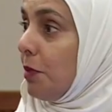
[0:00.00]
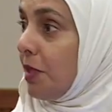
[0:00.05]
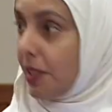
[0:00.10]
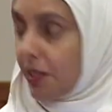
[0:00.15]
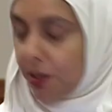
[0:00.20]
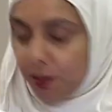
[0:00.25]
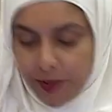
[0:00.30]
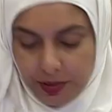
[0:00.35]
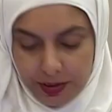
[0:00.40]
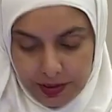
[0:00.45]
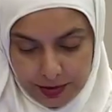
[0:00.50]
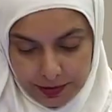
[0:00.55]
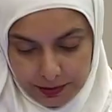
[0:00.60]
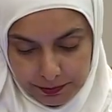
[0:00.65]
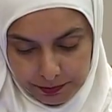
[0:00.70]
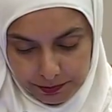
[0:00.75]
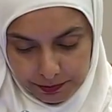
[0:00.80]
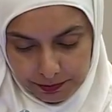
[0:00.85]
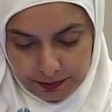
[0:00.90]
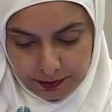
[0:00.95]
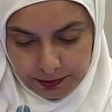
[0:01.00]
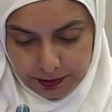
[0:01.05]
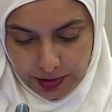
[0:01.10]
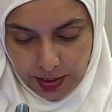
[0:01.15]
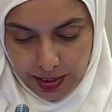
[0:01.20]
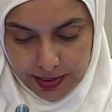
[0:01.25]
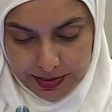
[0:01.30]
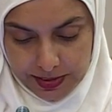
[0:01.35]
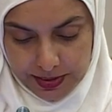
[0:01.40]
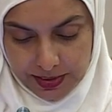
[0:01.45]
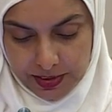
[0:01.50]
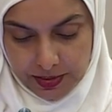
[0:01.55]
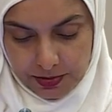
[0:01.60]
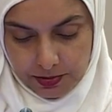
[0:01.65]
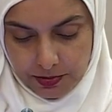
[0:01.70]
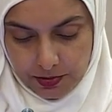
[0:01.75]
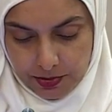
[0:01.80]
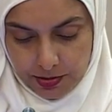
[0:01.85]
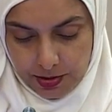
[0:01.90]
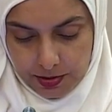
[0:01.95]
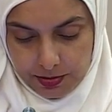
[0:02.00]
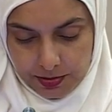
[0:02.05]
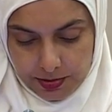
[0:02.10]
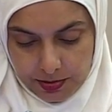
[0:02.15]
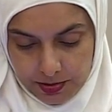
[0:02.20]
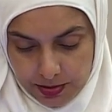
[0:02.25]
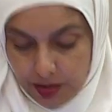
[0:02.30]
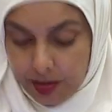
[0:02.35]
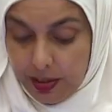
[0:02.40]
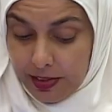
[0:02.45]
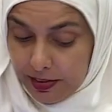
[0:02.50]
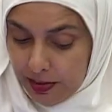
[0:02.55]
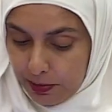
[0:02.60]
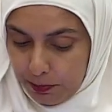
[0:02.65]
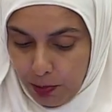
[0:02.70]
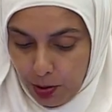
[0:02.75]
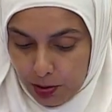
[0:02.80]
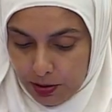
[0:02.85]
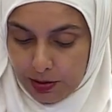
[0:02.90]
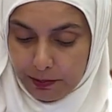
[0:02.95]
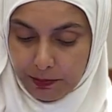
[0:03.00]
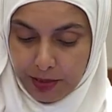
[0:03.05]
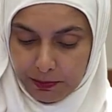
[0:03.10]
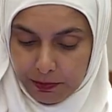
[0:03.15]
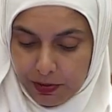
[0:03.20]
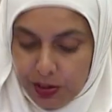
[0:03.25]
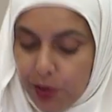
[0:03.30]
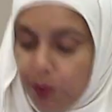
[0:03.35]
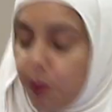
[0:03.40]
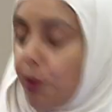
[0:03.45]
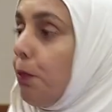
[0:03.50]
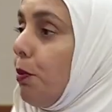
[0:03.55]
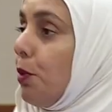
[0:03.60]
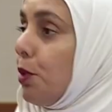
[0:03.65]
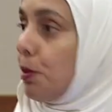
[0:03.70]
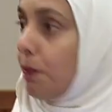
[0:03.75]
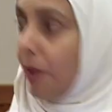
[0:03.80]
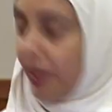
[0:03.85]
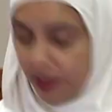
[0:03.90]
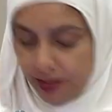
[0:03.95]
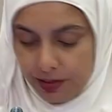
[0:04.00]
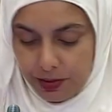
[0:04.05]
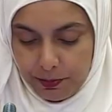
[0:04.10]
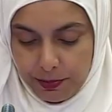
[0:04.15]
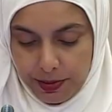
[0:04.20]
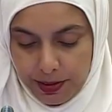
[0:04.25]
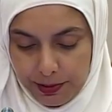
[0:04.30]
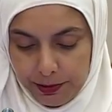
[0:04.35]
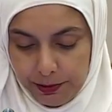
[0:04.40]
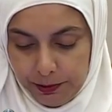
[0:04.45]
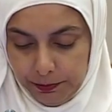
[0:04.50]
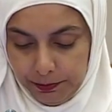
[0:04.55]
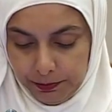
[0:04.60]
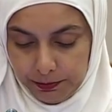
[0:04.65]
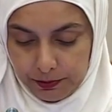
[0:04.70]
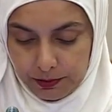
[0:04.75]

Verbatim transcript: Mr. Speaker. I, sir, I support the amendments proposed by this bill.